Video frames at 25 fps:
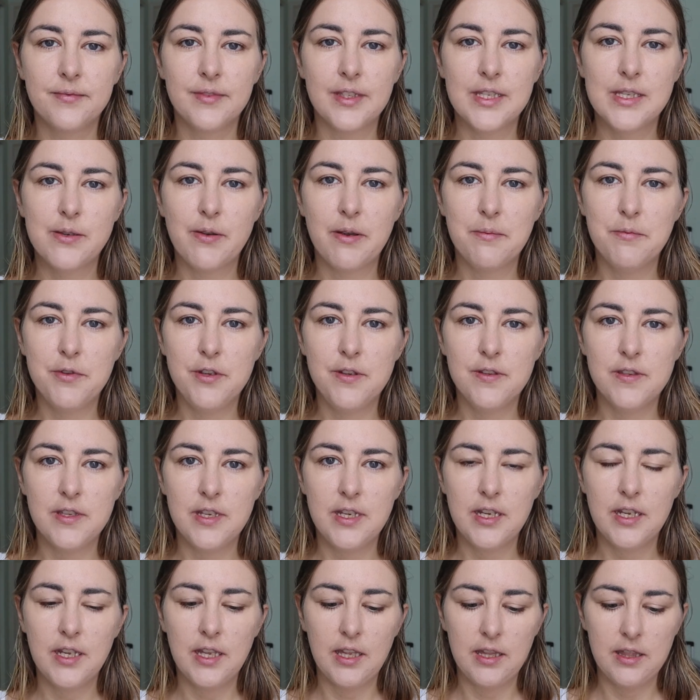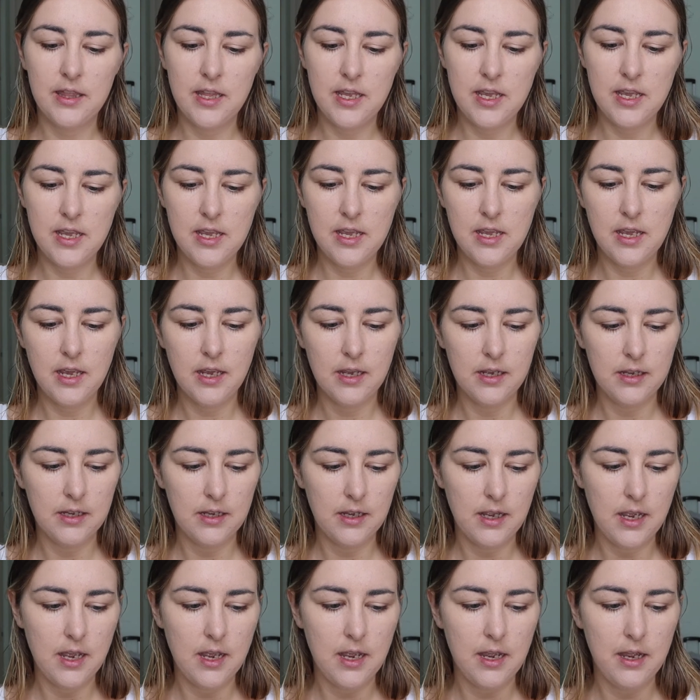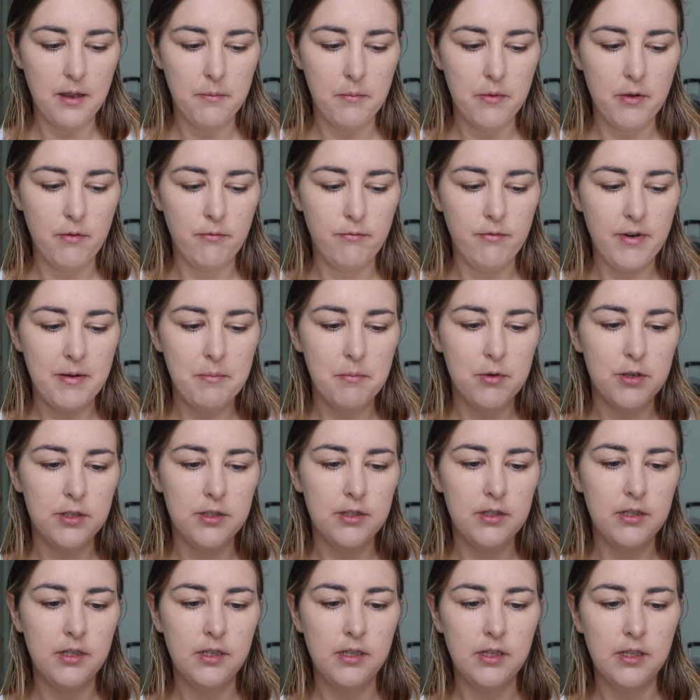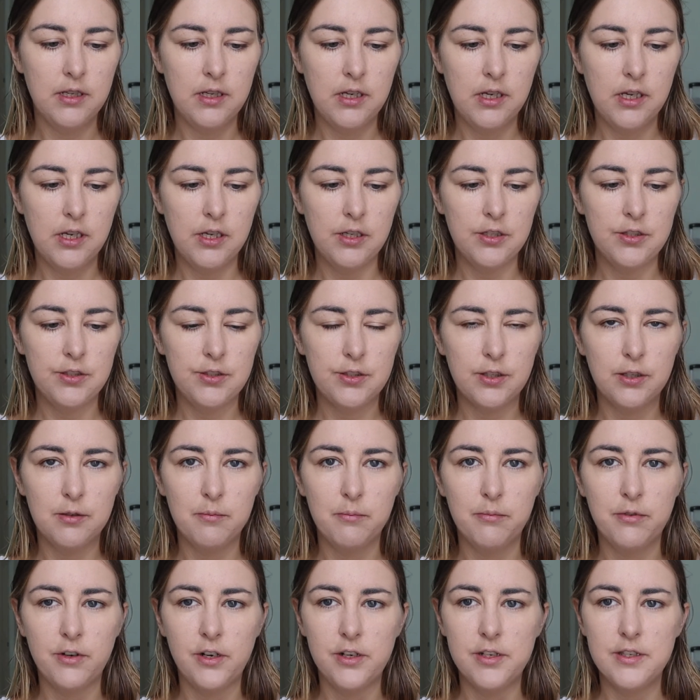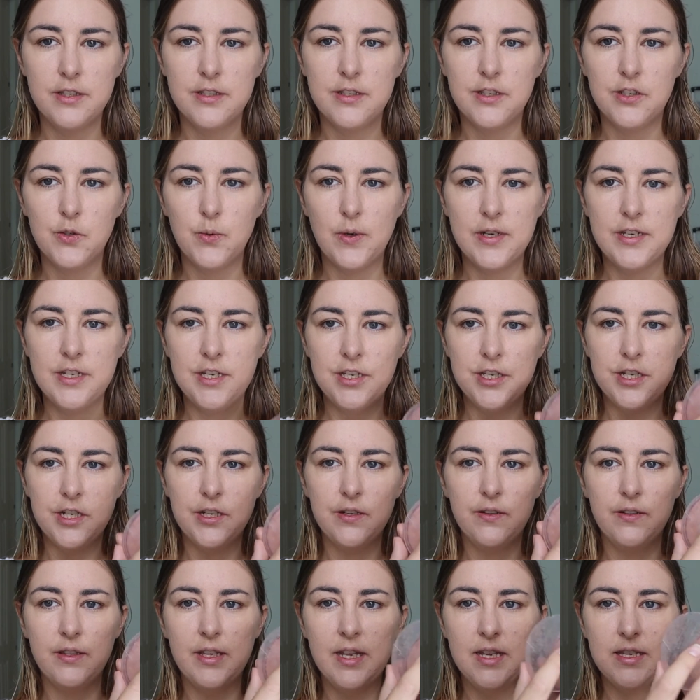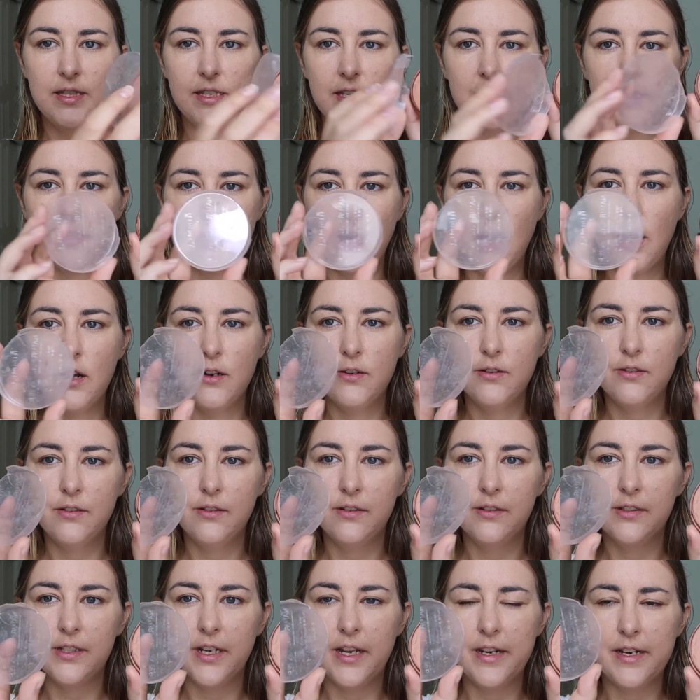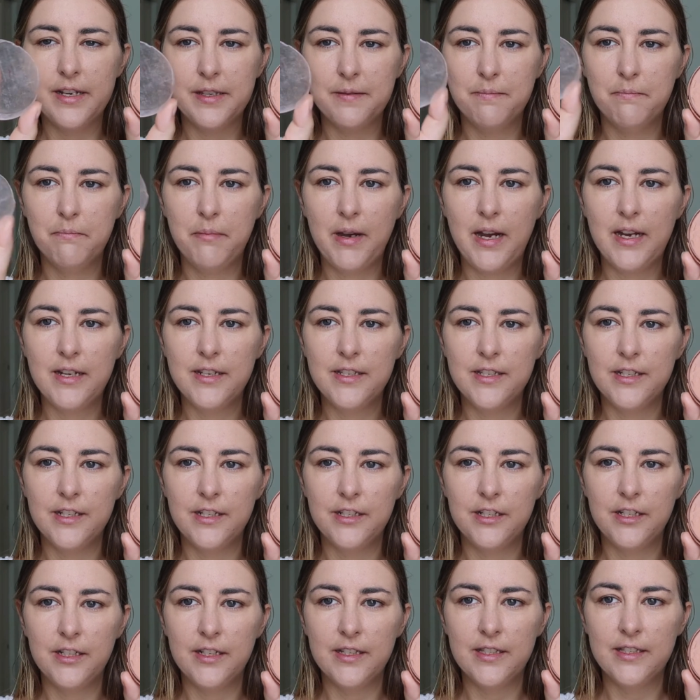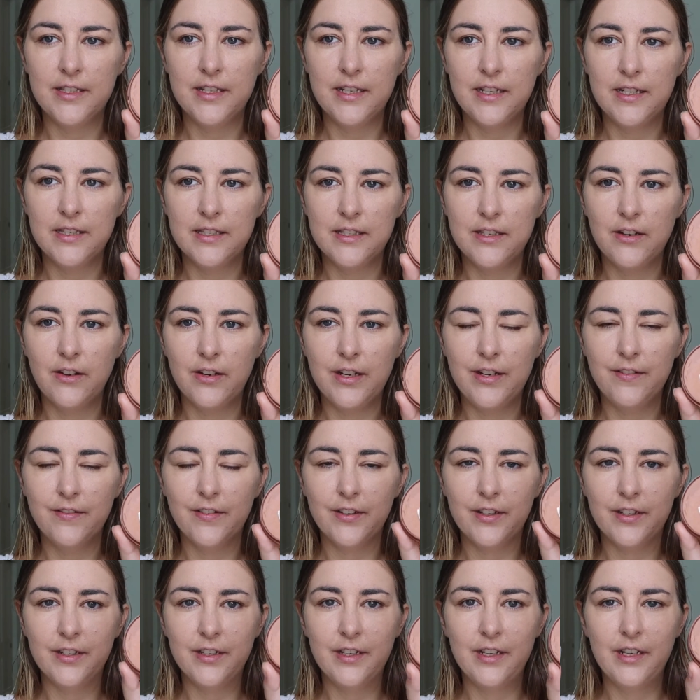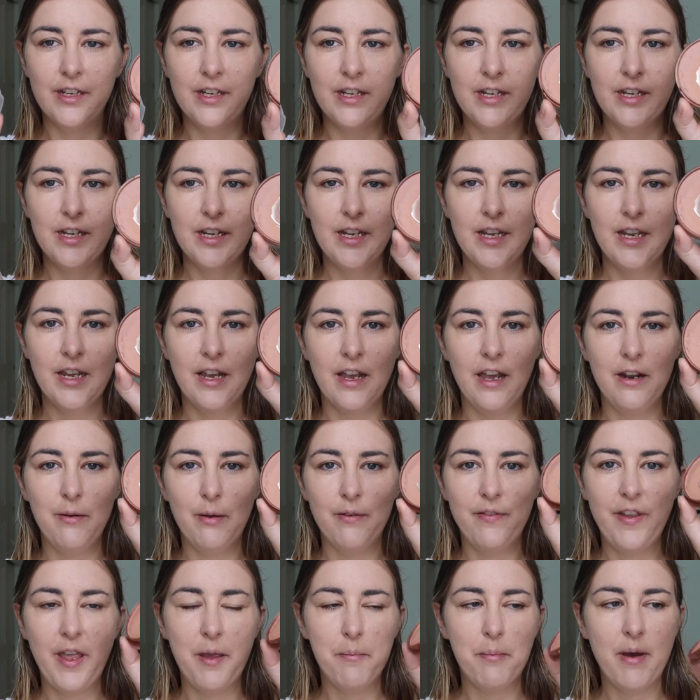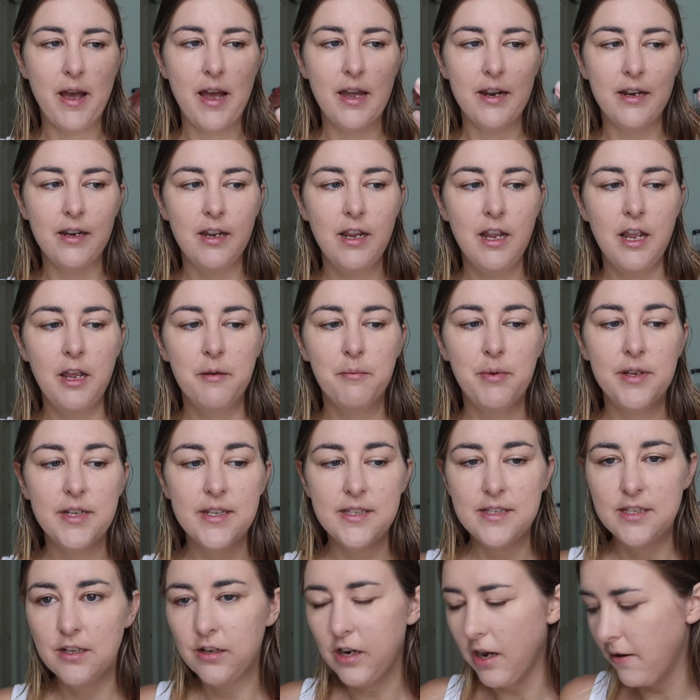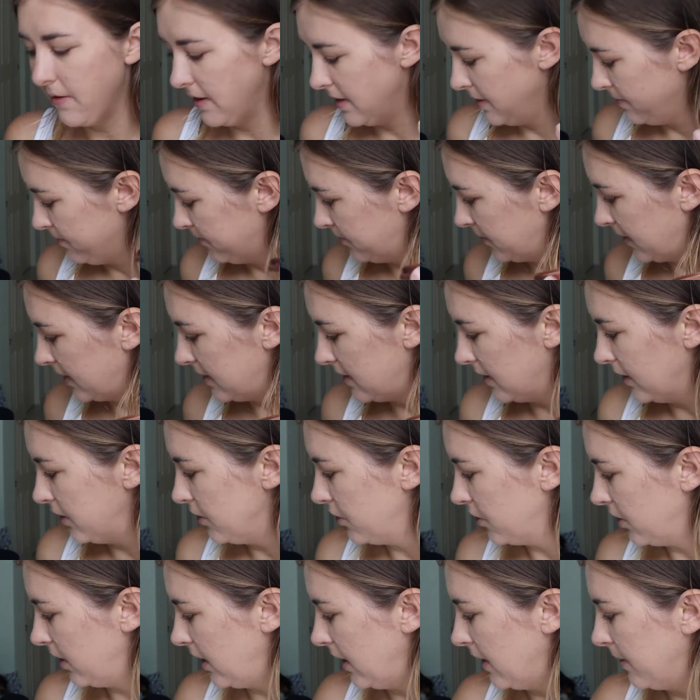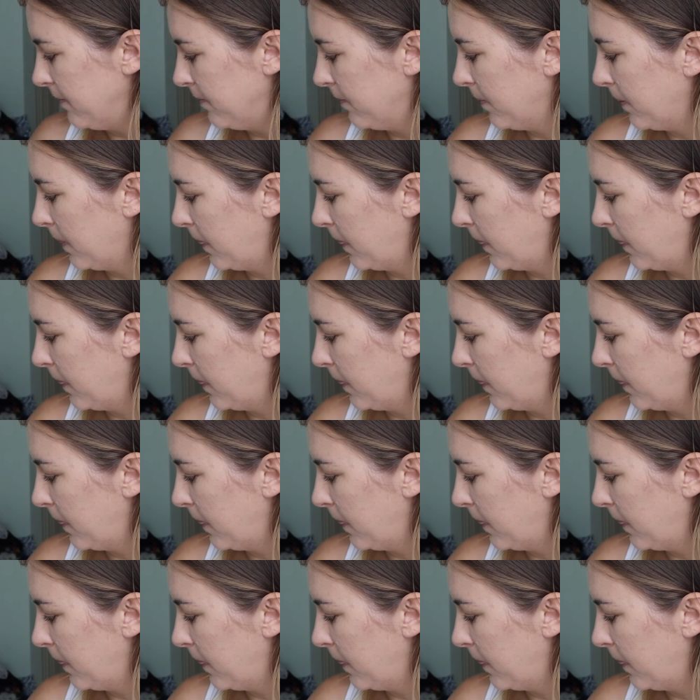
So I'm using the Rimmel Sun Bronze 22. This is old and it's battered. You can see it's not even... I know I've hit pan, but it's still going. I still enjoy it.